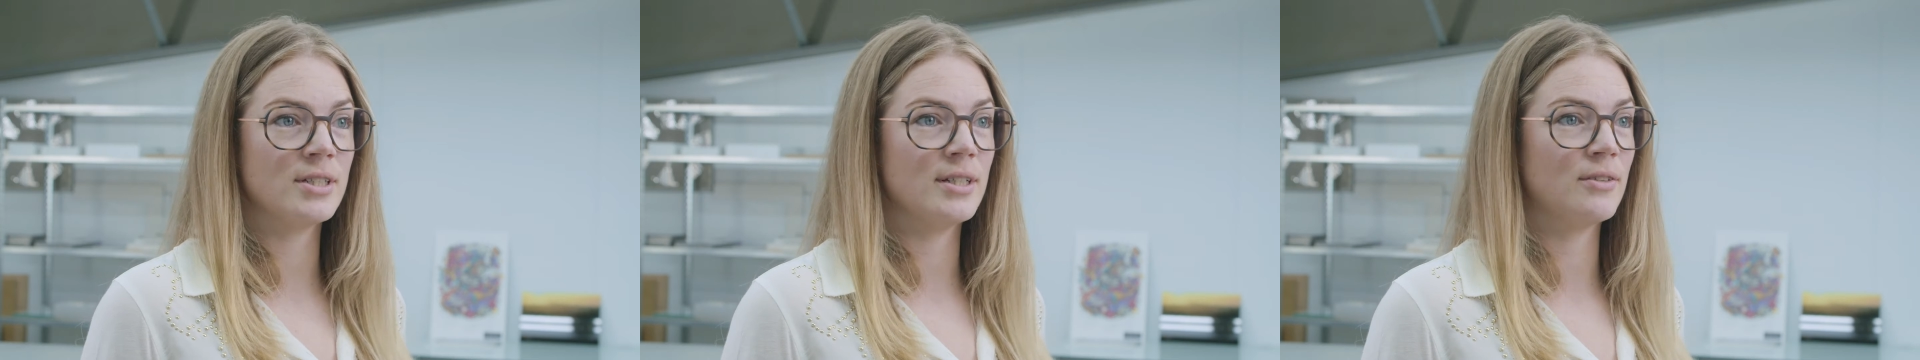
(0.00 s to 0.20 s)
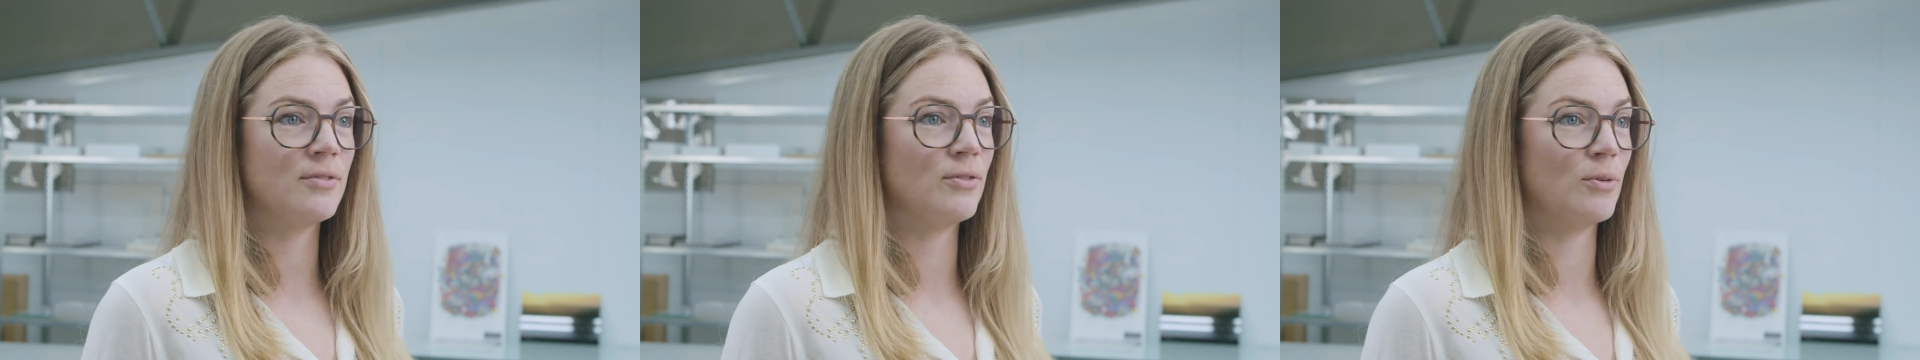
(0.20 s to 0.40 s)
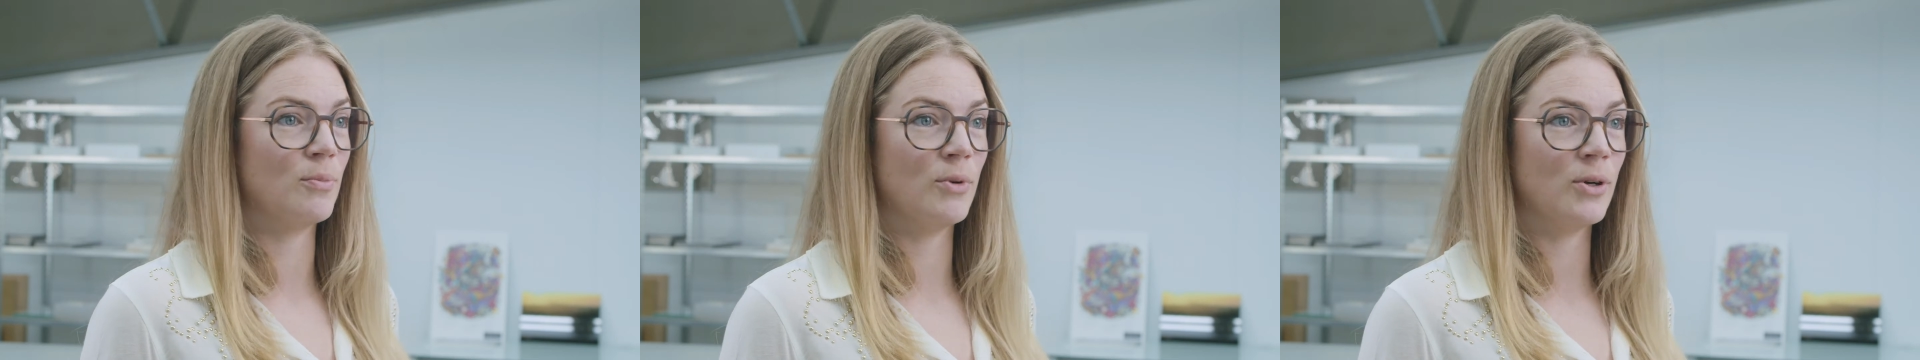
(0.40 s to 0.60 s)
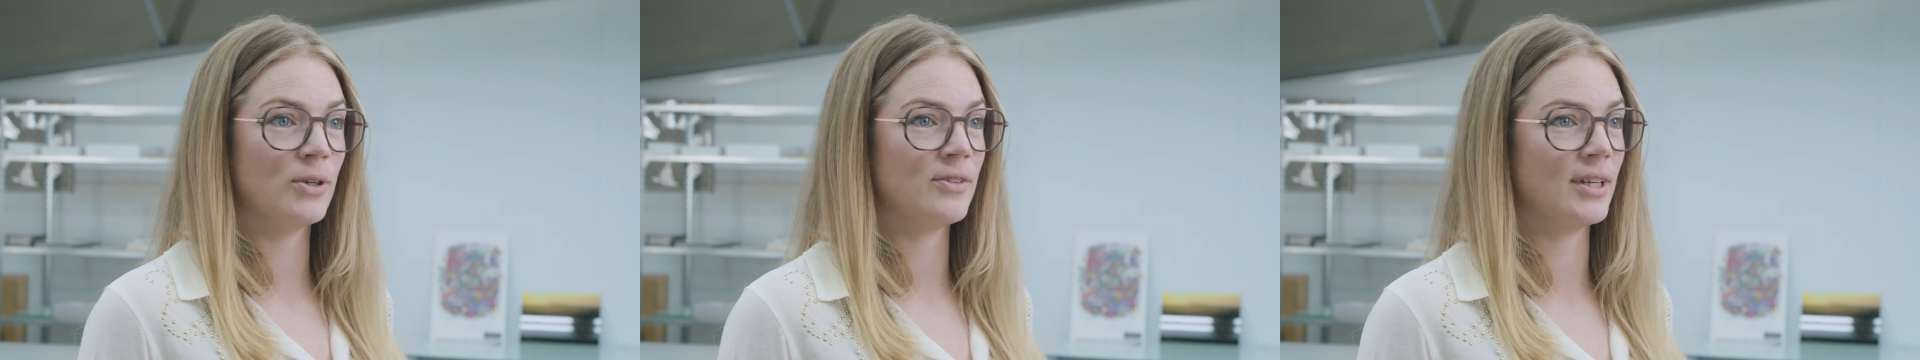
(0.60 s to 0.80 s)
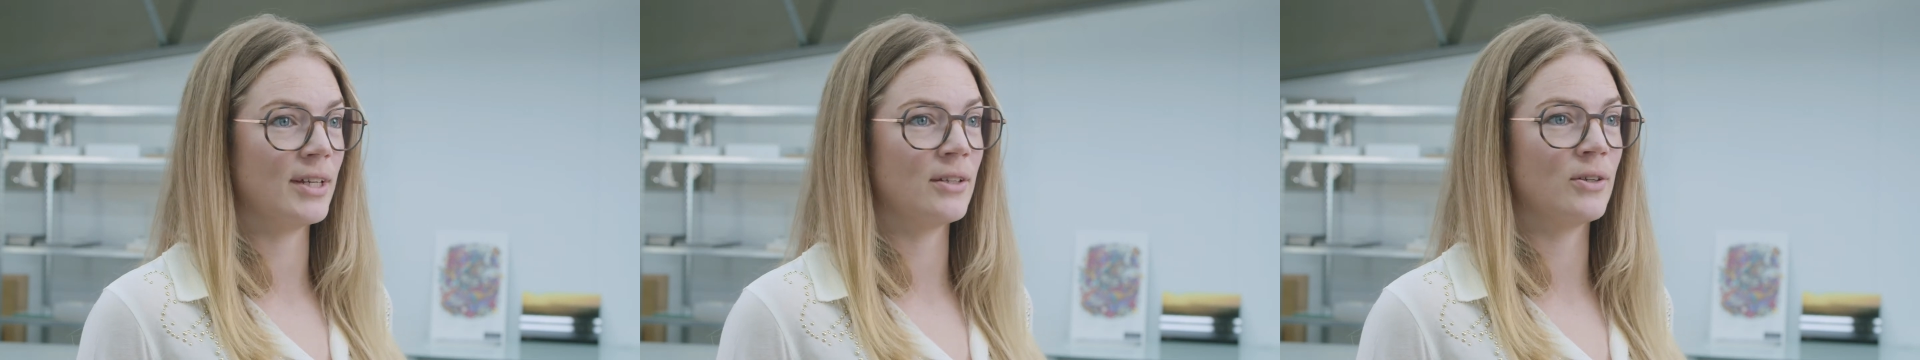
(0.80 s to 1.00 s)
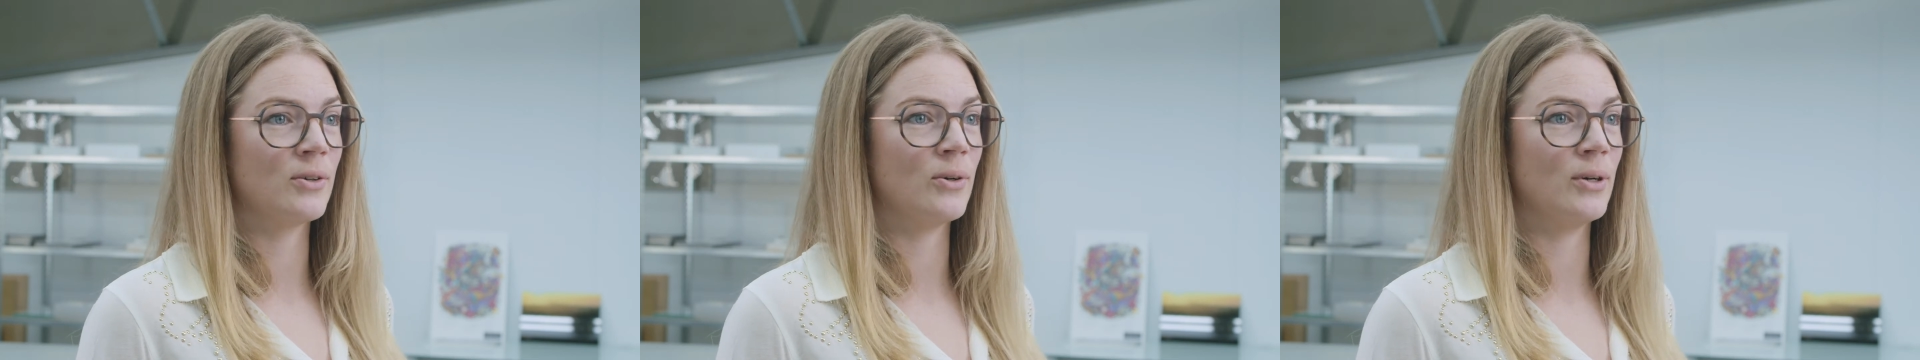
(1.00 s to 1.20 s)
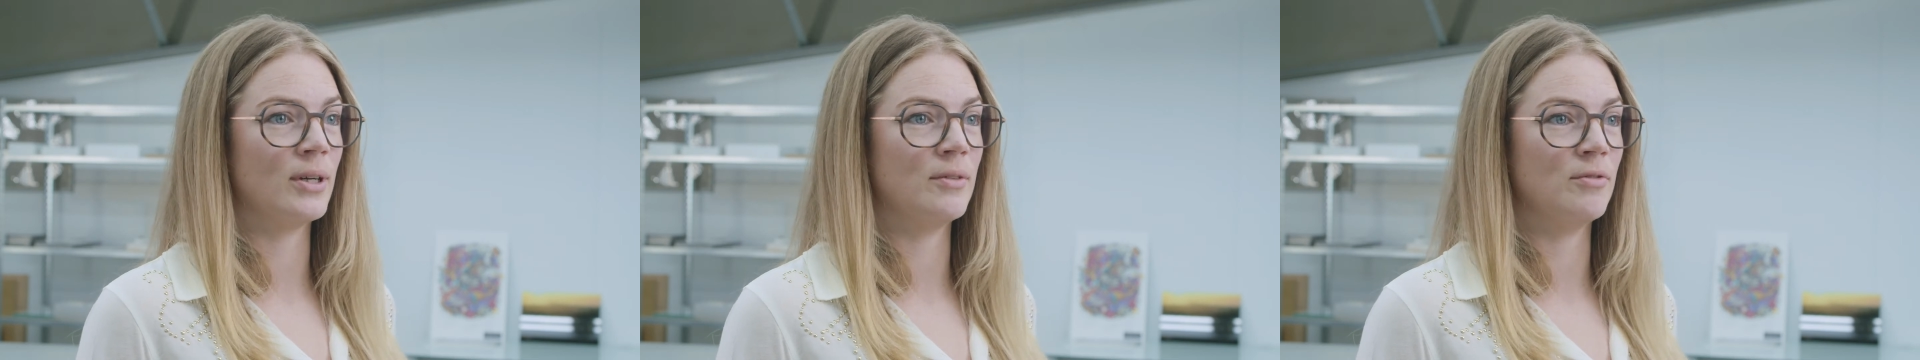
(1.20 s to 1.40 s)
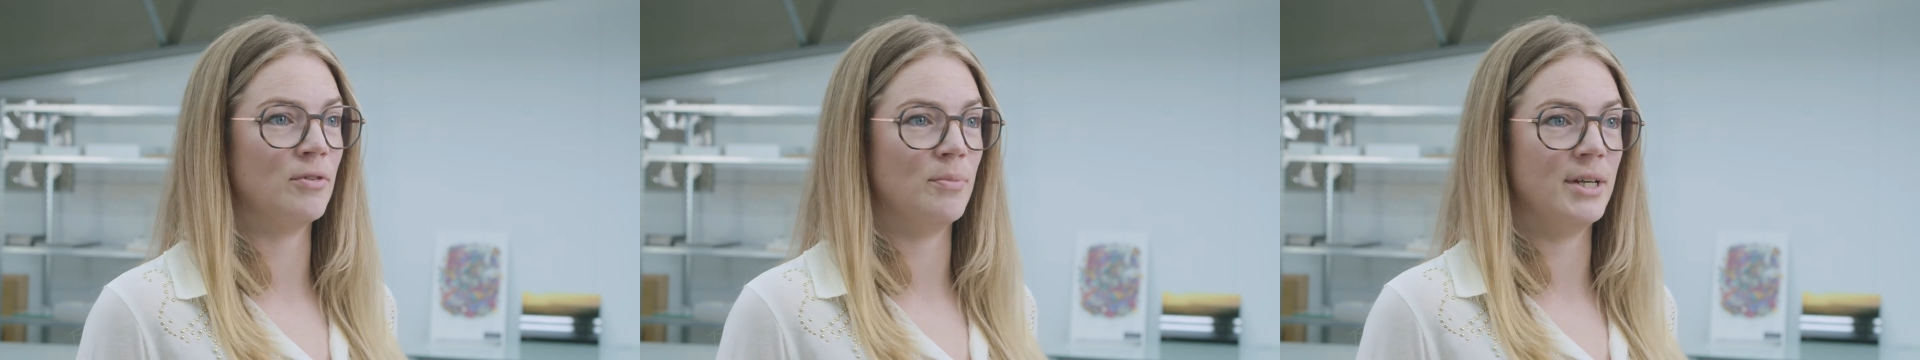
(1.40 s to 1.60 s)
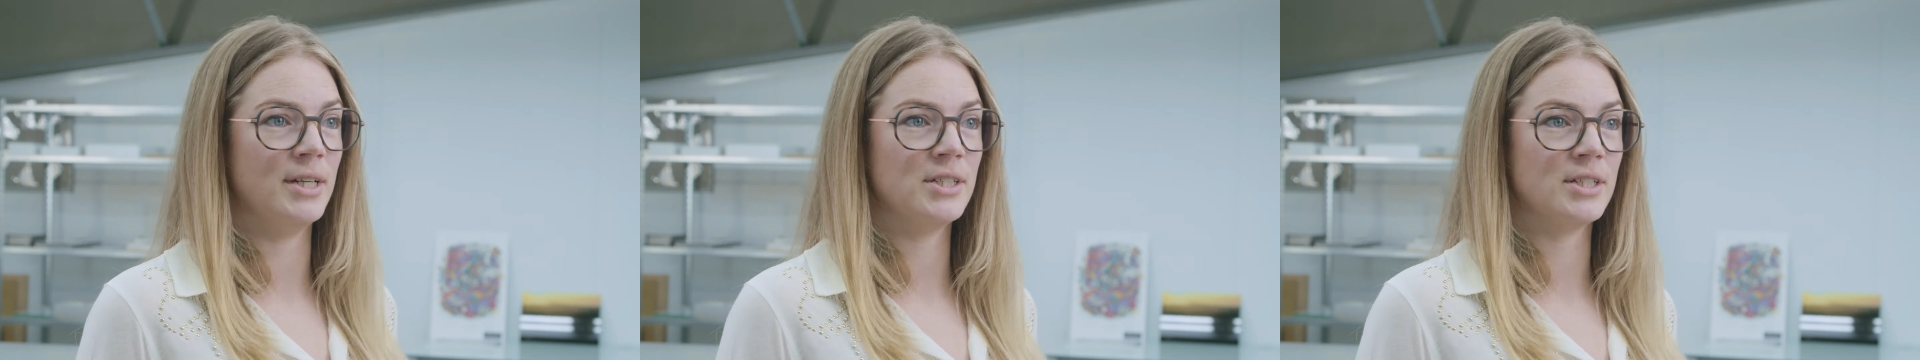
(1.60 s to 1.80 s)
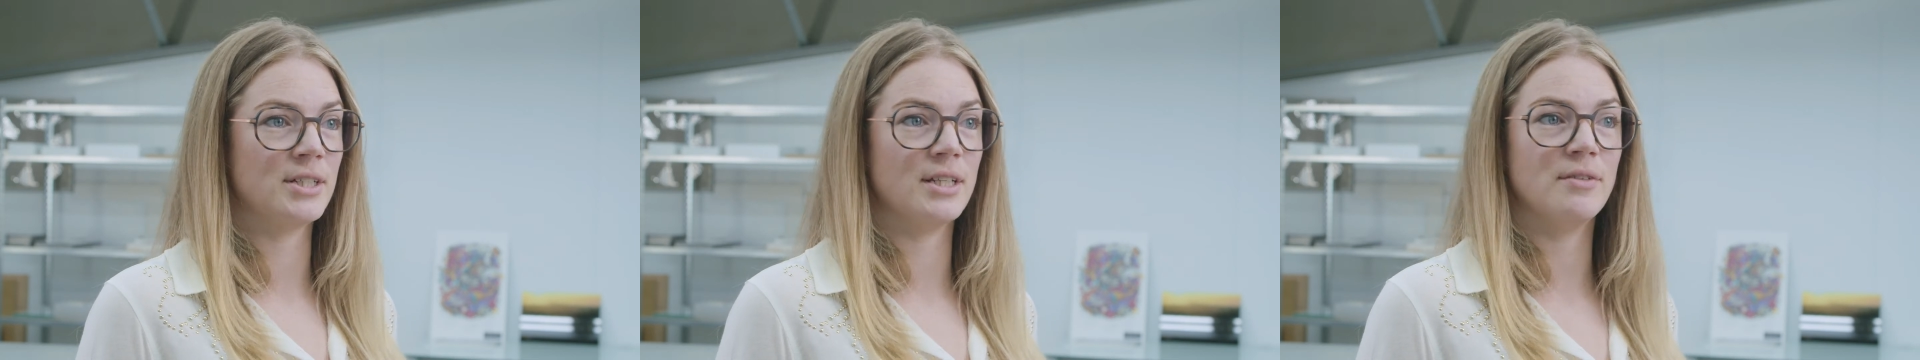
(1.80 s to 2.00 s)
it for more technical
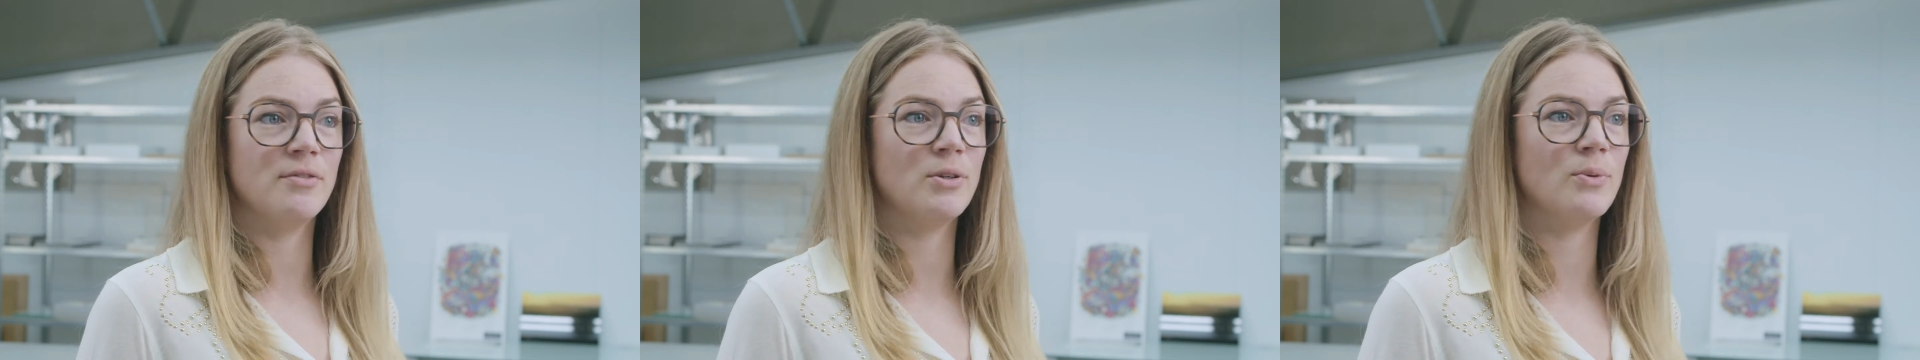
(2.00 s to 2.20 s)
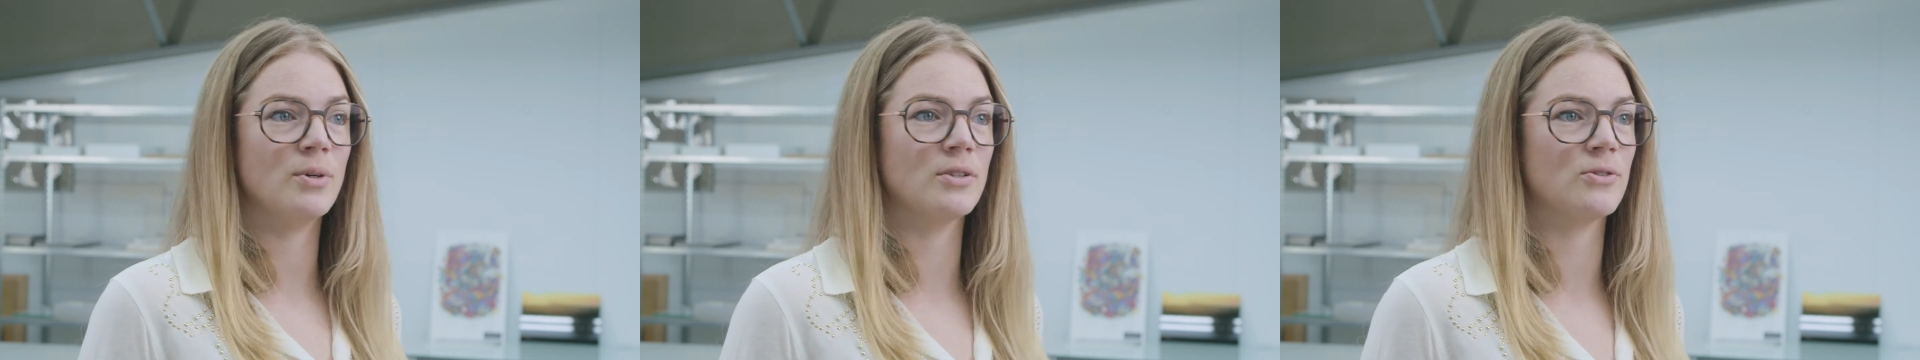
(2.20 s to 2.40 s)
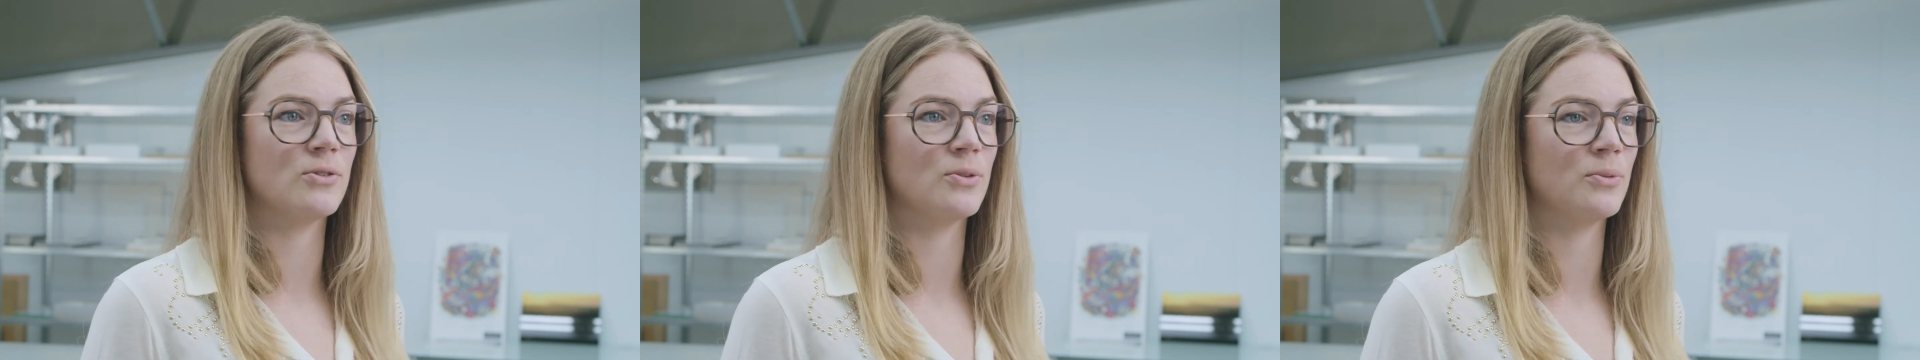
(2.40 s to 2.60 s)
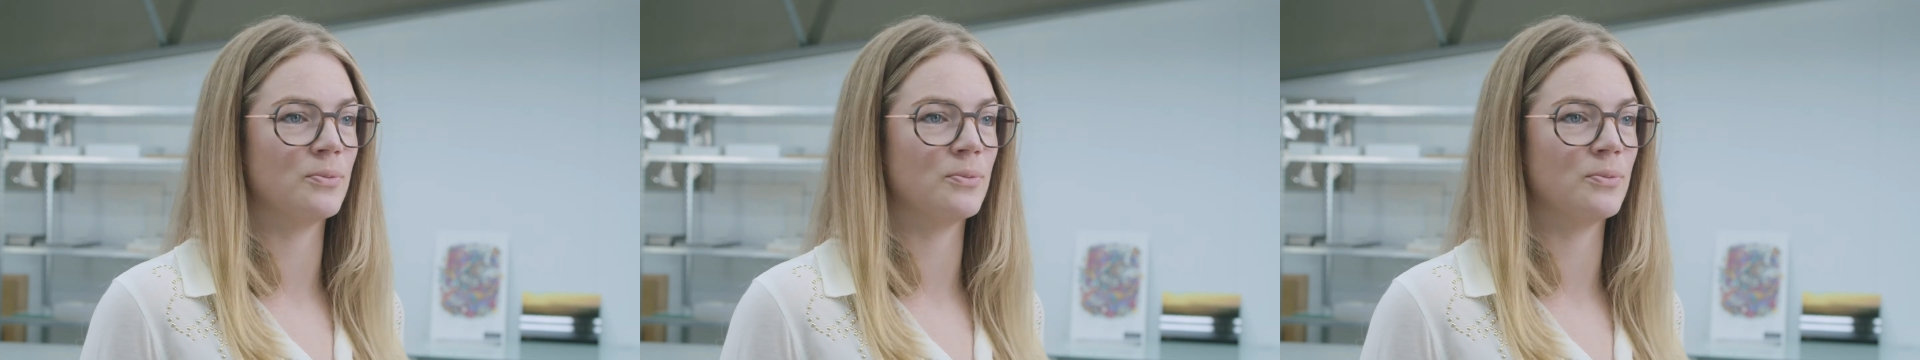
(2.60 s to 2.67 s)
information if you want to.